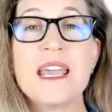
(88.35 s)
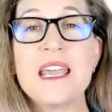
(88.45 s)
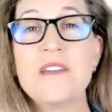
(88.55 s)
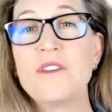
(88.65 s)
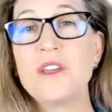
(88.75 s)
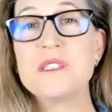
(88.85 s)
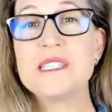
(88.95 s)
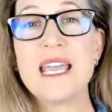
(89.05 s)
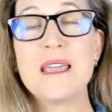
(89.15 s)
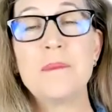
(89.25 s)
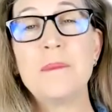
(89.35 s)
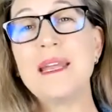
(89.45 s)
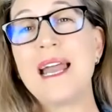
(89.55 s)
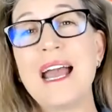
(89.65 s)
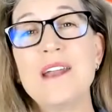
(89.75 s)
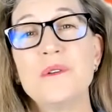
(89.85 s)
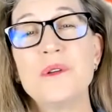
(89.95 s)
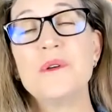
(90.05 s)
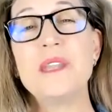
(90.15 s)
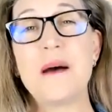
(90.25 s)
If you say, but I don't
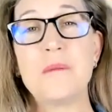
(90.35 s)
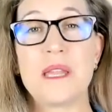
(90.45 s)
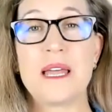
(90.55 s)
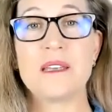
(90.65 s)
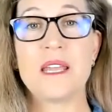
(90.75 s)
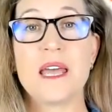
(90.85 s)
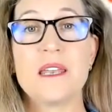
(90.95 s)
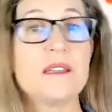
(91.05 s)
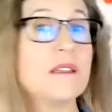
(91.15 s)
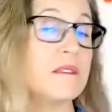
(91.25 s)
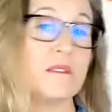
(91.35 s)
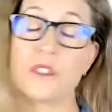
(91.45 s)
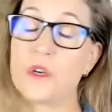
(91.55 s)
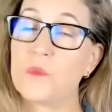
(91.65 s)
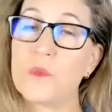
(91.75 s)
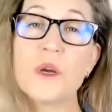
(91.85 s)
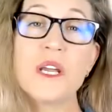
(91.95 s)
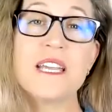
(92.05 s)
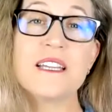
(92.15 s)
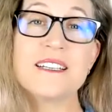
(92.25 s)
know that blend yet, don't
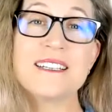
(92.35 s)
worry.